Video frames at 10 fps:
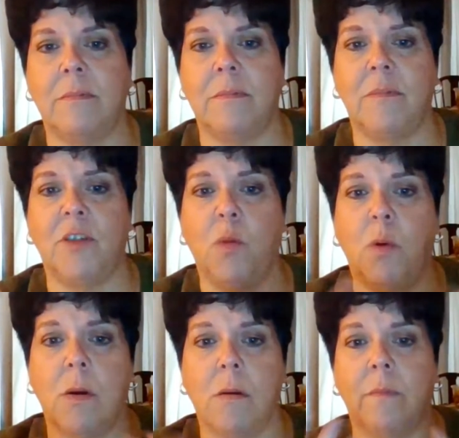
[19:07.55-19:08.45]

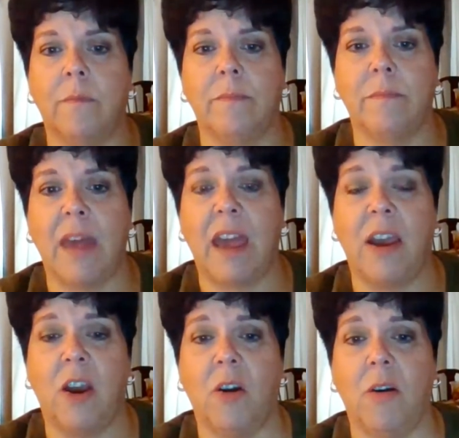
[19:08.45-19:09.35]
your
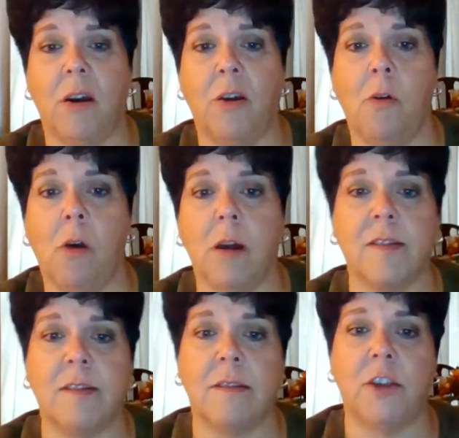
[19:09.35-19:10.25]
air
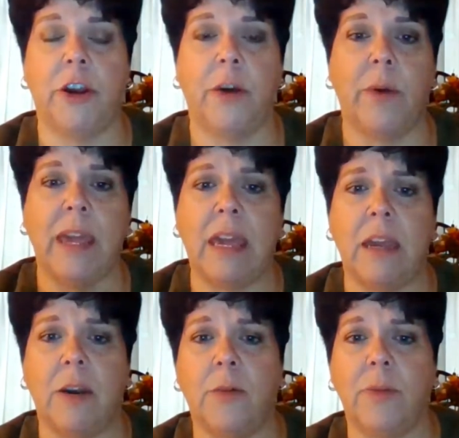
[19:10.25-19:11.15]
across, you know, a
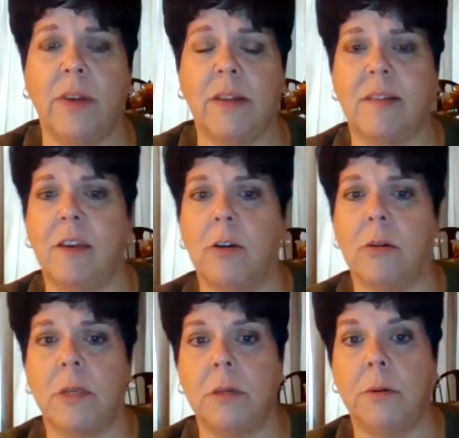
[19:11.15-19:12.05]
candle that's there
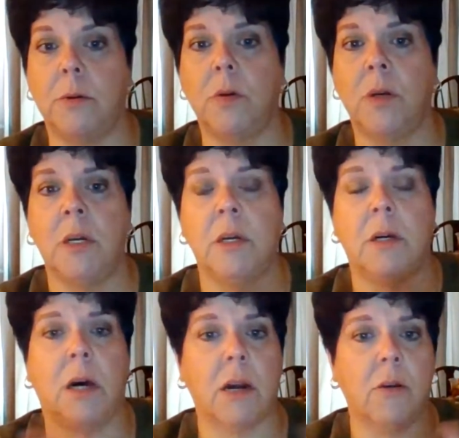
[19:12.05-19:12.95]
to
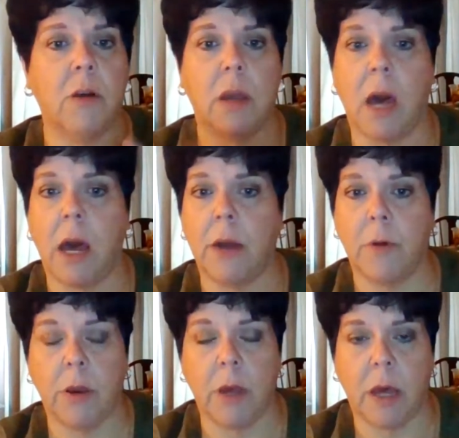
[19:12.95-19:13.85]
honor a god or a
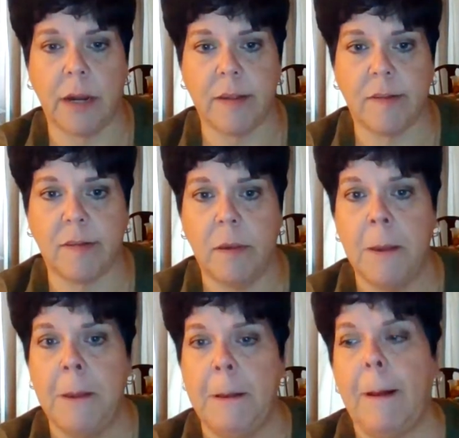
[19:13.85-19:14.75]
goddess.
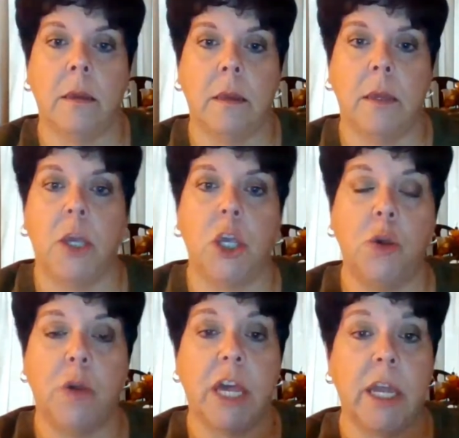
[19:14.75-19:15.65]
You
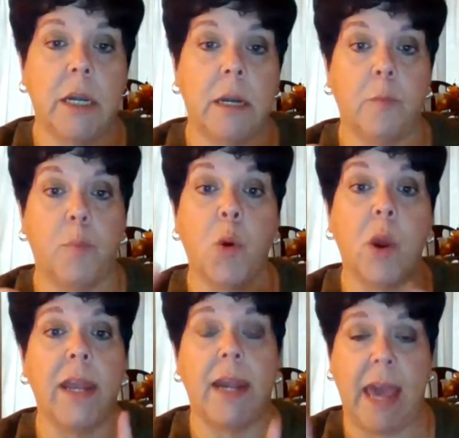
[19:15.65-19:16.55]
can
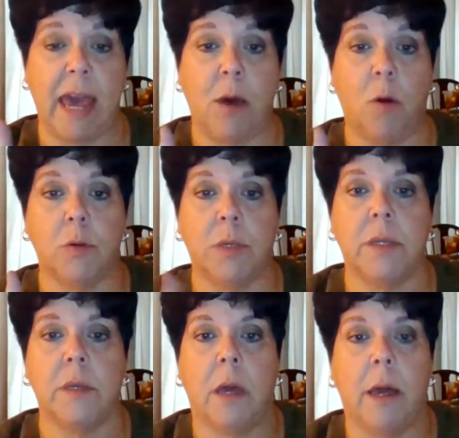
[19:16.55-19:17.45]
print out
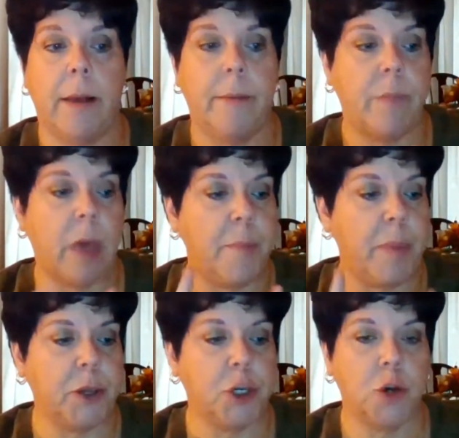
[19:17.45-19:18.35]
a
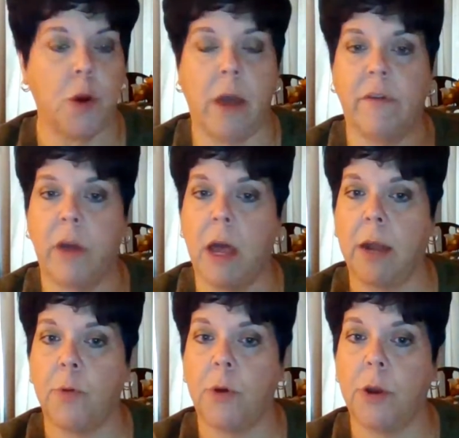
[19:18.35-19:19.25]
picture of a god
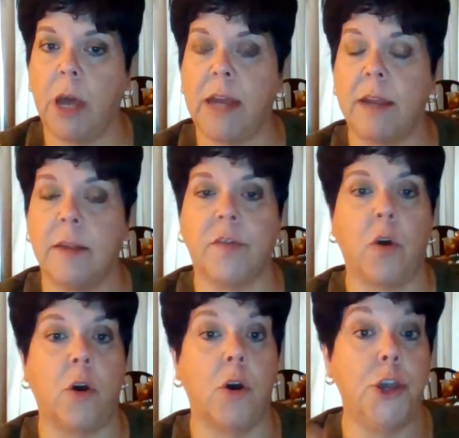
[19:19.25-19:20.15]
or a goddess.
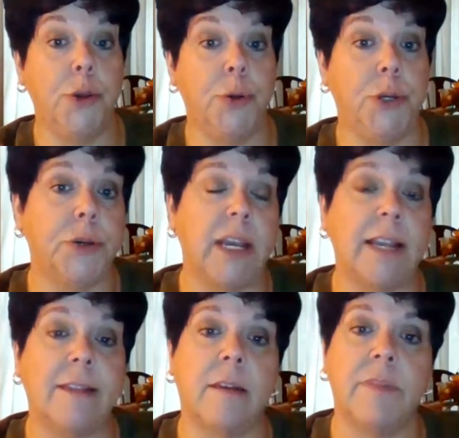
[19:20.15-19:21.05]
Are you doing
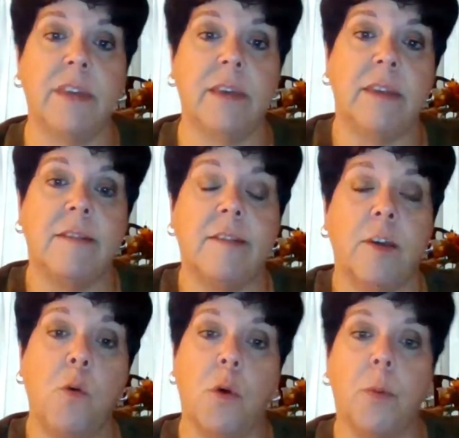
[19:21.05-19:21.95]
something that's
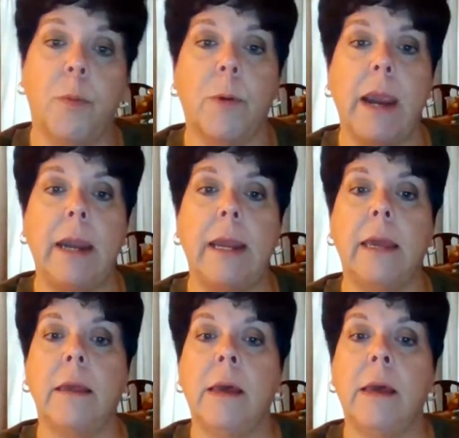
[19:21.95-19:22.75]
incorporating